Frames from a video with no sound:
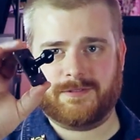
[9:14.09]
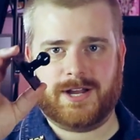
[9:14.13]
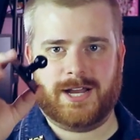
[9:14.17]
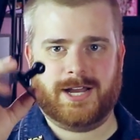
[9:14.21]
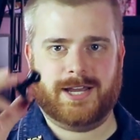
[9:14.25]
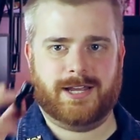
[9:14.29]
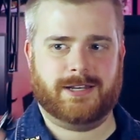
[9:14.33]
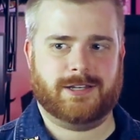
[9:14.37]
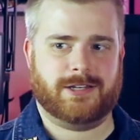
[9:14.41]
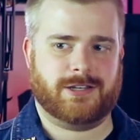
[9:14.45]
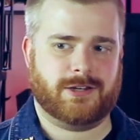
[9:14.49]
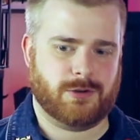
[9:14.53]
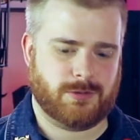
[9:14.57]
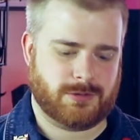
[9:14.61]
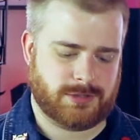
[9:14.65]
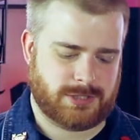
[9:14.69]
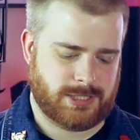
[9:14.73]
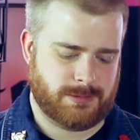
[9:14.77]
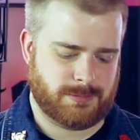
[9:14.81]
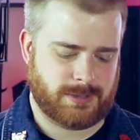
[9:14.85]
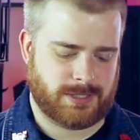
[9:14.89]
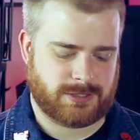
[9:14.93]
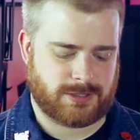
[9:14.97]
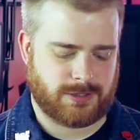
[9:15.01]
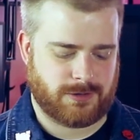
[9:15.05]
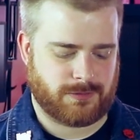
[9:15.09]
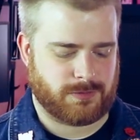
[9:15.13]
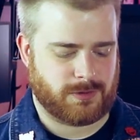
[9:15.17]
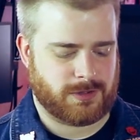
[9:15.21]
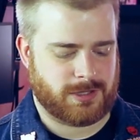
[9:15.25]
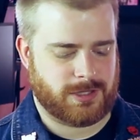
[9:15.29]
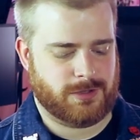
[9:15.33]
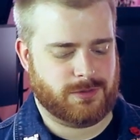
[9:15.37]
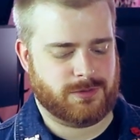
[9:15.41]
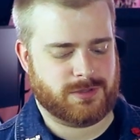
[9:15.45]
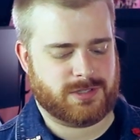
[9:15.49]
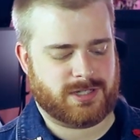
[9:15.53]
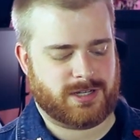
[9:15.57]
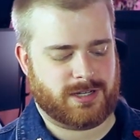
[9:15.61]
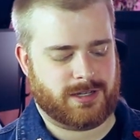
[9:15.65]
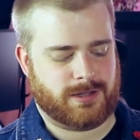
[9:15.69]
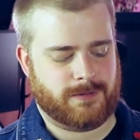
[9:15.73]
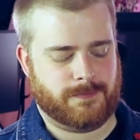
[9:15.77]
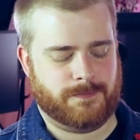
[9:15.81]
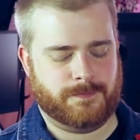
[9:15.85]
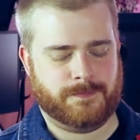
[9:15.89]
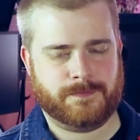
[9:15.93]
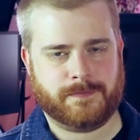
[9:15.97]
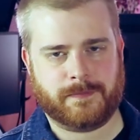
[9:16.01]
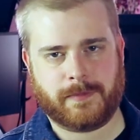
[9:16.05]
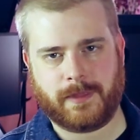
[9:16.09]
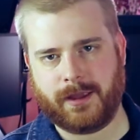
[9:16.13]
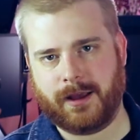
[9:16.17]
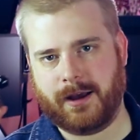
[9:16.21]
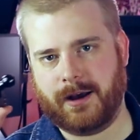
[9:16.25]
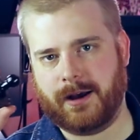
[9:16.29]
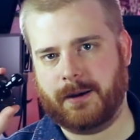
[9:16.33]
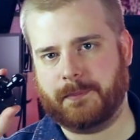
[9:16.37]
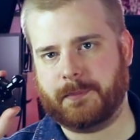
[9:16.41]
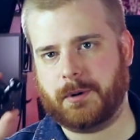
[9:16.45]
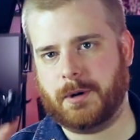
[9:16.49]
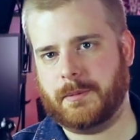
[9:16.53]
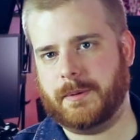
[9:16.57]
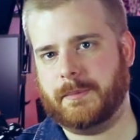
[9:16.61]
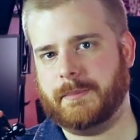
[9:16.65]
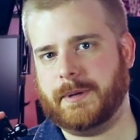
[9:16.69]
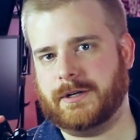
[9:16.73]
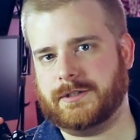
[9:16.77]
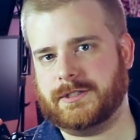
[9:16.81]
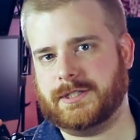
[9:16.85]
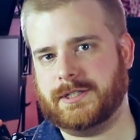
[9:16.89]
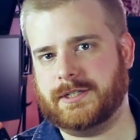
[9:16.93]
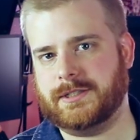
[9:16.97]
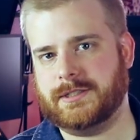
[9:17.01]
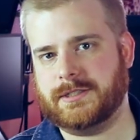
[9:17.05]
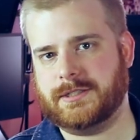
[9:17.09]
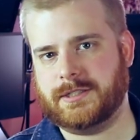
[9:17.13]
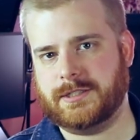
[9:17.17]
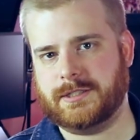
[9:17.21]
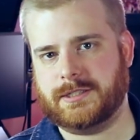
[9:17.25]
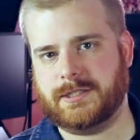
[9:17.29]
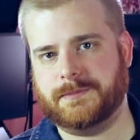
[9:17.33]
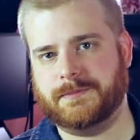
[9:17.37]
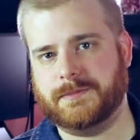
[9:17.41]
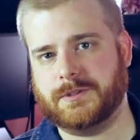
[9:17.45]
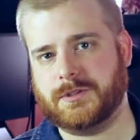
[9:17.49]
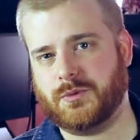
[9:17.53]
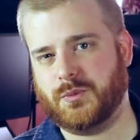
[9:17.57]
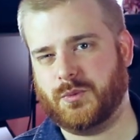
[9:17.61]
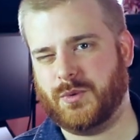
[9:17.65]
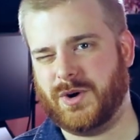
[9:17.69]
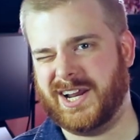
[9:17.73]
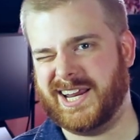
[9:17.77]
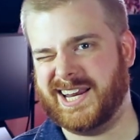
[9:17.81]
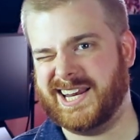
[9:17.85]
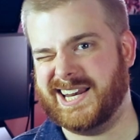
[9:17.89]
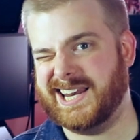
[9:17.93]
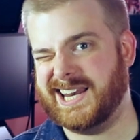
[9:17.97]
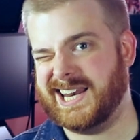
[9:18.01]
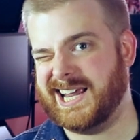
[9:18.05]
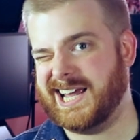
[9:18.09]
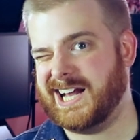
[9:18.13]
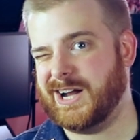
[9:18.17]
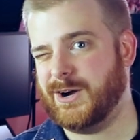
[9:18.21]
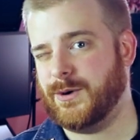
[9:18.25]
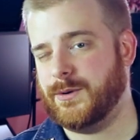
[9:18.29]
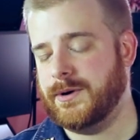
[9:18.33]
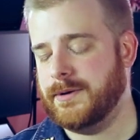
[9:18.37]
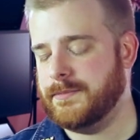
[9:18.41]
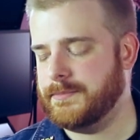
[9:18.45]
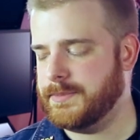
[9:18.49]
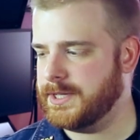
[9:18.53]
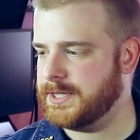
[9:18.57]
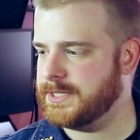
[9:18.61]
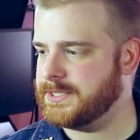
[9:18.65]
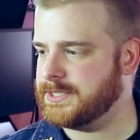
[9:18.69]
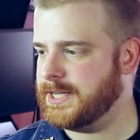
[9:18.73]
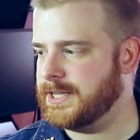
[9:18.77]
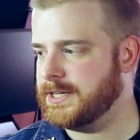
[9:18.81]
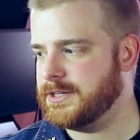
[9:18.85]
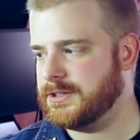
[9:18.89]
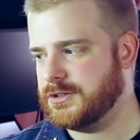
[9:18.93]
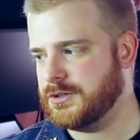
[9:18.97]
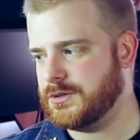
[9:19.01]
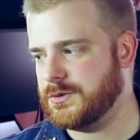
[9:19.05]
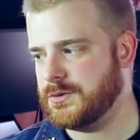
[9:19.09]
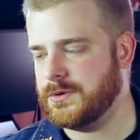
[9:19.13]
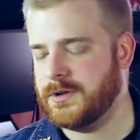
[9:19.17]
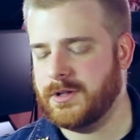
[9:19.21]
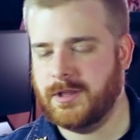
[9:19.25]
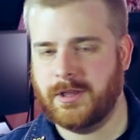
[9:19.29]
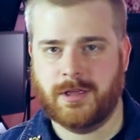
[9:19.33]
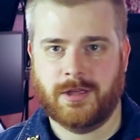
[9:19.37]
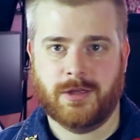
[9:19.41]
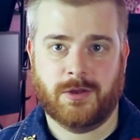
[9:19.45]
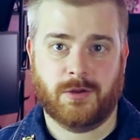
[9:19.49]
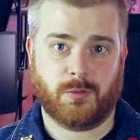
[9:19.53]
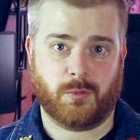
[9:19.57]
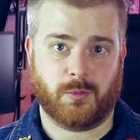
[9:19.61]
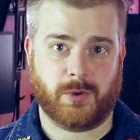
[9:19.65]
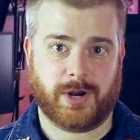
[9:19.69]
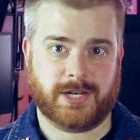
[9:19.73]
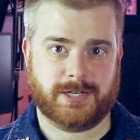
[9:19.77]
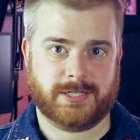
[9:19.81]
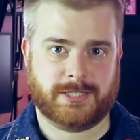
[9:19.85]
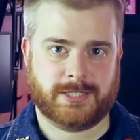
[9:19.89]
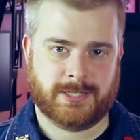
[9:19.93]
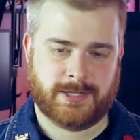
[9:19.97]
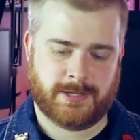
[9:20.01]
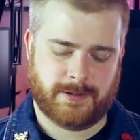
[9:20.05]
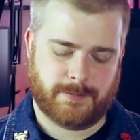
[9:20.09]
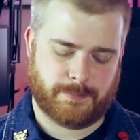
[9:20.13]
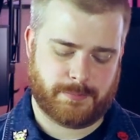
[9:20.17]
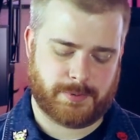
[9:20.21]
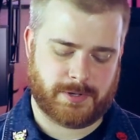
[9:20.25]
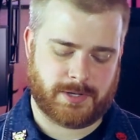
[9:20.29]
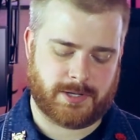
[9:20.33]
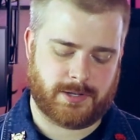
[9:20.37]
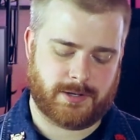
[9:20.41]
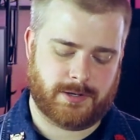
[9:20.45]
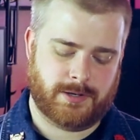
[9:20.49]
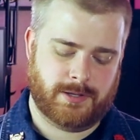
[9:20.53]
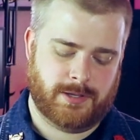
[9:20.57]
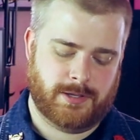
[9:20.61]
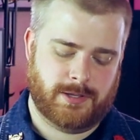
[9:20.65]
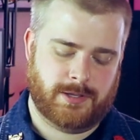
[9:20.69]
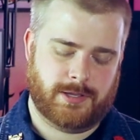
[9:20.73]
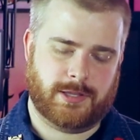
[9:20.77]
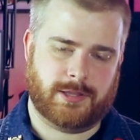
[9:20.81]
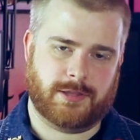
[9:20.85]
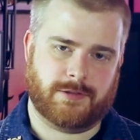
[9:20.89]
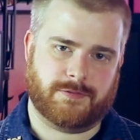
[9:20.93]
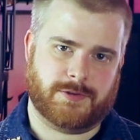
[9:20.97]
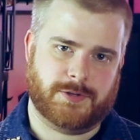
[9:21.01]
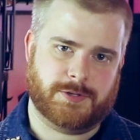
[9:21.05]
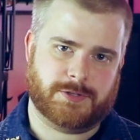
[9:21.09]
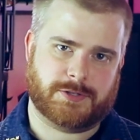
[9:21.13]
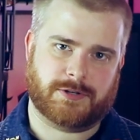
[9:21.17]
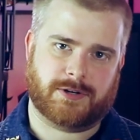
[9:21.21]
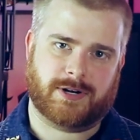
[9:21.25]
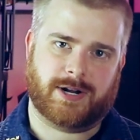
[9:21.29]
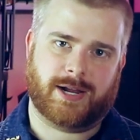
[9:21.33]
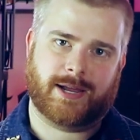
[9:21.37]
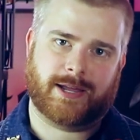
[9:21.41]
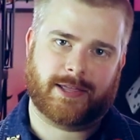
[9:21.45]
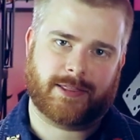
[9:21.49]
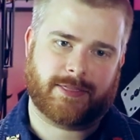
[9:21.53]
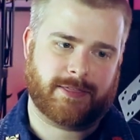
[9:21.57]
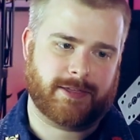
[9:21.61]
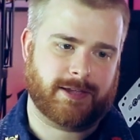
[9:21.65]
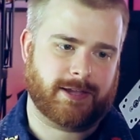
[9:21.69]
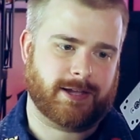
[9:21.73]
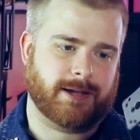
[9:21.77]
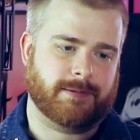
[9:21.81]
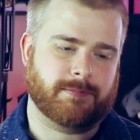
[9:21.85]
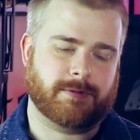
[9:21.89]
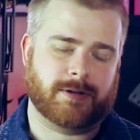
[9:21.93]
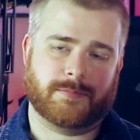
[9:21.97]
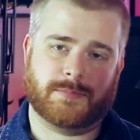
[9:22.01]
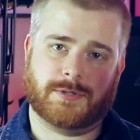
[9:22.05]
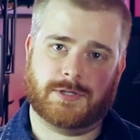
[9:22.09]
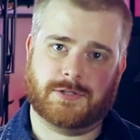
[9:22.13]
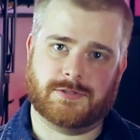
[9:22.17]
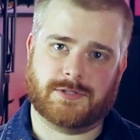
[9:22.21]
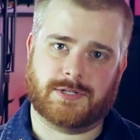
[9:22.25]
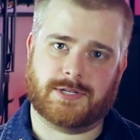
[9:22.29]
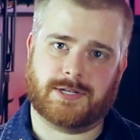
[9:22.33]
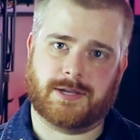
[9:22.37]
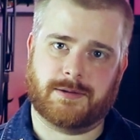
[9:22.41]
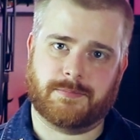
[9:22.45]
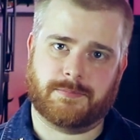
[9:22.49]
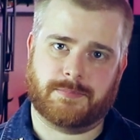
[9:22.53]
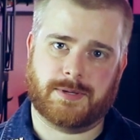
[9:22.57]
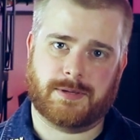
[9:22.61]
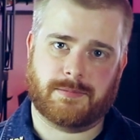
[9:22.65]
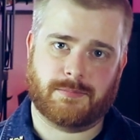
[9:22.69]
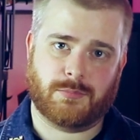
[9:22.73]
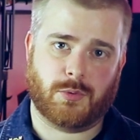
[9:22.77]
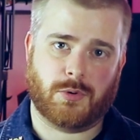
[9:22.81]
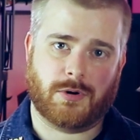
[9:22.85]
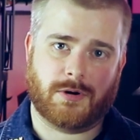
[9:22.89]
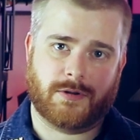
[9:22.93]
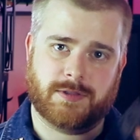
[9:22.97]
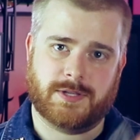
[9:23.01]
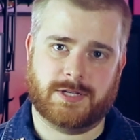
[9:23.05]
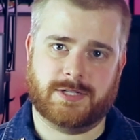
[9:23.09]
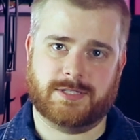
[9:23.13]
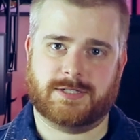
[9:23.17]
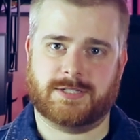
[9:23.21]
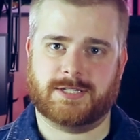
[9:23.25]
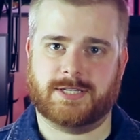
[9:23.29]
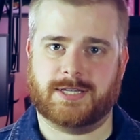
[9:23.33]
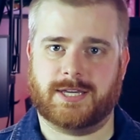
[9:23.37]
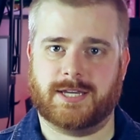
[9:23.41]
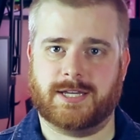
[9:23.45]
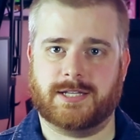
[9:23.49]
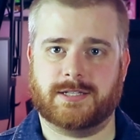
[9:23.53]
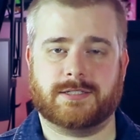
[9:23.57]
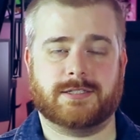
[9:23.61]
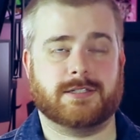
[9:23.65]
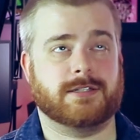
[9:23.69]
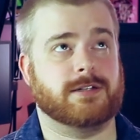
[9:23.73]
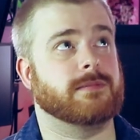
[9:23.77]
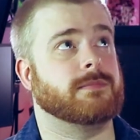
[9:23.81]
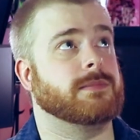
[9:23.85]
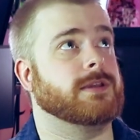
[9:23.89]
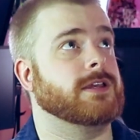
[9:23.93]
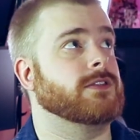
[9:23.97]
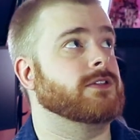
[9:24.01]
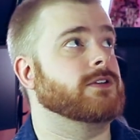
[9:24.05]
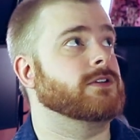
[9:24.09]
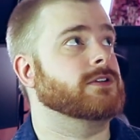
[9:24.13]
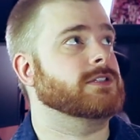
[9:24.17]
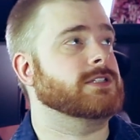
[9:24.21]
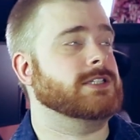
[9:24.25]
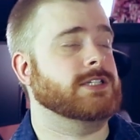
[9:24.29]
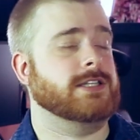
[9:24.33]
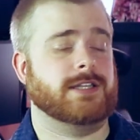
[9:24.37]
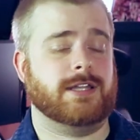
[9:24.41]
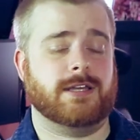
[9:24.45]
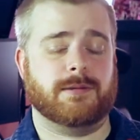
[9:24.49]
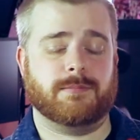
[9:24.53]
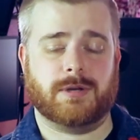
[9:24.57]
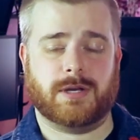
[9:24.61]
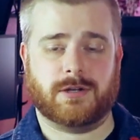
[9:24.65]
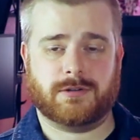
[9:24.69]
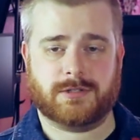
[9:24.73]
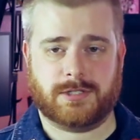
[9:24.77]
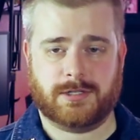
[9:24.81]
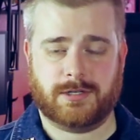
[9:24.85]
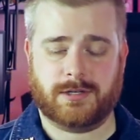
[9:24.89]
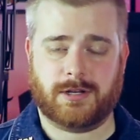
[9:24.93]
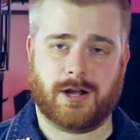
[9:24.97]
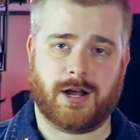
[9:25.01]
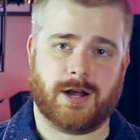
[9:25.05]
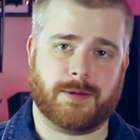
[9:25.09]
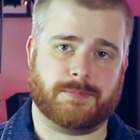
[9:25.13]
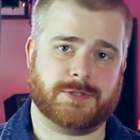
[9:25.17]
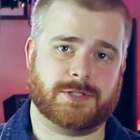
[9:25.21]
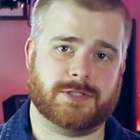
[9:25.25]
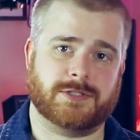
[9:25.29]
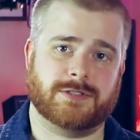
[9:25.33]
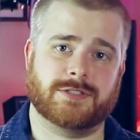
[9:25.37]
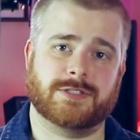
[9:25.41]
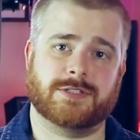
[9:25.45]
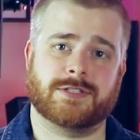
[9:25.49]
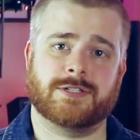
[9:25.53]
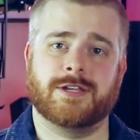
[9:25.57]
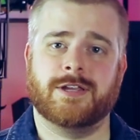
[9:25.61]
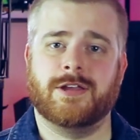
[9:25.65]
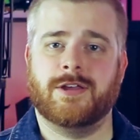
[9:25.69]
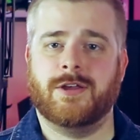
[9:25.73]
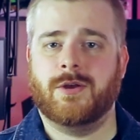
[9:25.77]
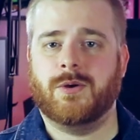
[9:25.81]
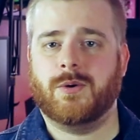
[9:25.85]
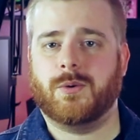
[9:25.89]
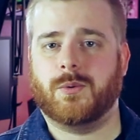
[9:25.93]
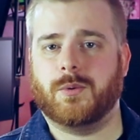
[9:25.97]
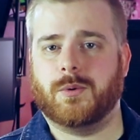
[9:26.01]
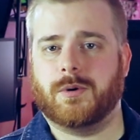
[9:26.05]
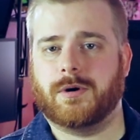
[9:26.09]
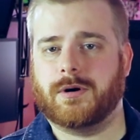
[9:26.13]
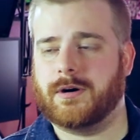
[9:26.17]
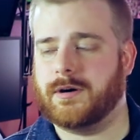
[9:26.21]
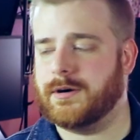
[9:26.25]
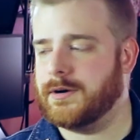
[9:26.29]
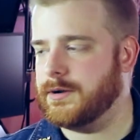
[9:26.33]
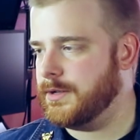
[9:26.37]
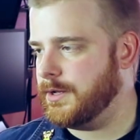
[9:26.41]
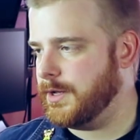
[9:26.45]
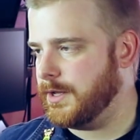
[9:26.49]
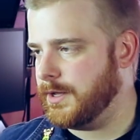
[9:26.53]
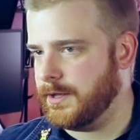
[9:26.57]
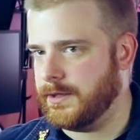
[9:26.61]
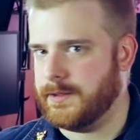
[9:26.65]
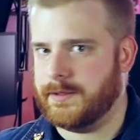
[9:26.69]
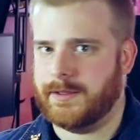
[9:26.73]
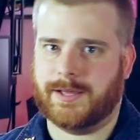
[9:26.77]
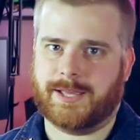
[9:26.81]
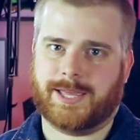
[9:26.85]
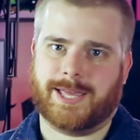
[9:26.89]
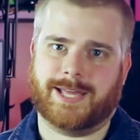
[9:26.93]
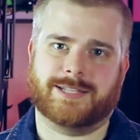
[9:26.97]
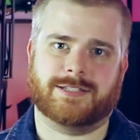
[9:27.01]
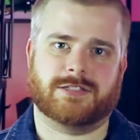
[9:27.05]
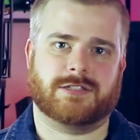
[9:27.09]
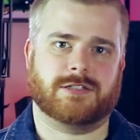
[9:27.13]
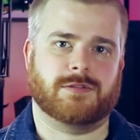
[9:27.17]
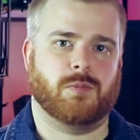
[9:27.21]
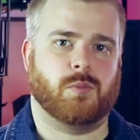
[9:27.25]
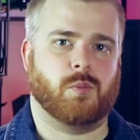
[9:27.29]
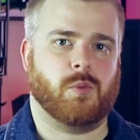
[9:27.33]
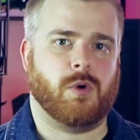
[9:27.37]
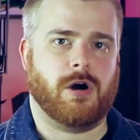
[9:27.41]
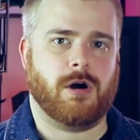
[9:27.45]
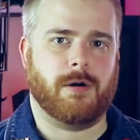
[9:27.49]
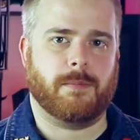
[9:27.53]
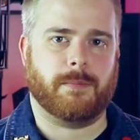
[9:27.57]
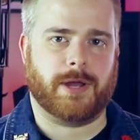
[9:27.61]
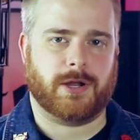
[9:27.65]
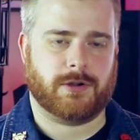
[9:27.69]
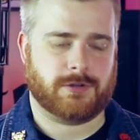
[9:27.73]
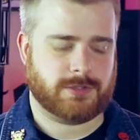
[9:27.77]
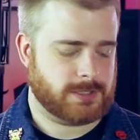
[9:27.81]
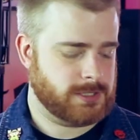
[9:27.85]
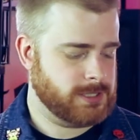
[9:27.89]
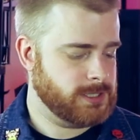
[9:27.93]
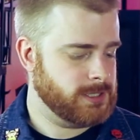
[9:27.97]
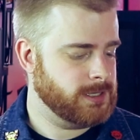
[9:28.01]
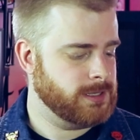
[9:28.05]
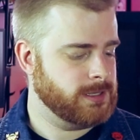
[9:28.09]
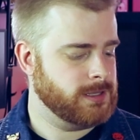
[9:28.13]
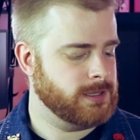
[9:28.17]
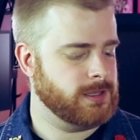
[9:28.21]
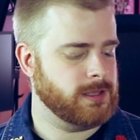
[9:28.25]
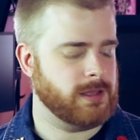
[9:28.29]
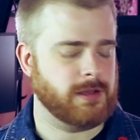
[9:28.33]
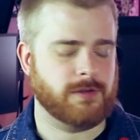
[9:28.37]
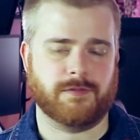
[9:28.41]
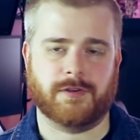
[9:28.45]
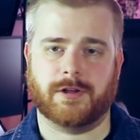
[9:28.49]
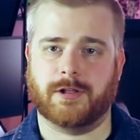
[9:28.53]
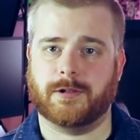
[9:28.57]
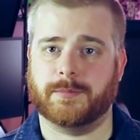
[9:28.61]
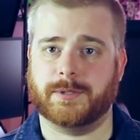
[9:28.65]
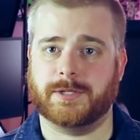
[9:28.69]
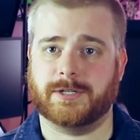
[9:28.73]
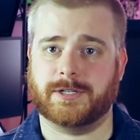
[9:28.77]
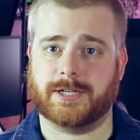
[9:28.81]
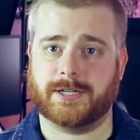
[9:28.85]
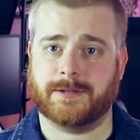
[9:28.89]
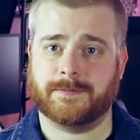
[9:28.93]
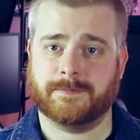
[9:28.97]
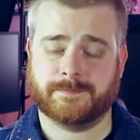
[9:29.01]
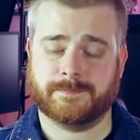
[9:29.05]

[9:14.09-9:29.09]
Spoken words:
I don't see myself really using permanent mounting systems right now because I do rent, but in the future I think I'm going to be using a bit more of these to get some either ceiling mounted options or again, some wall mount availability.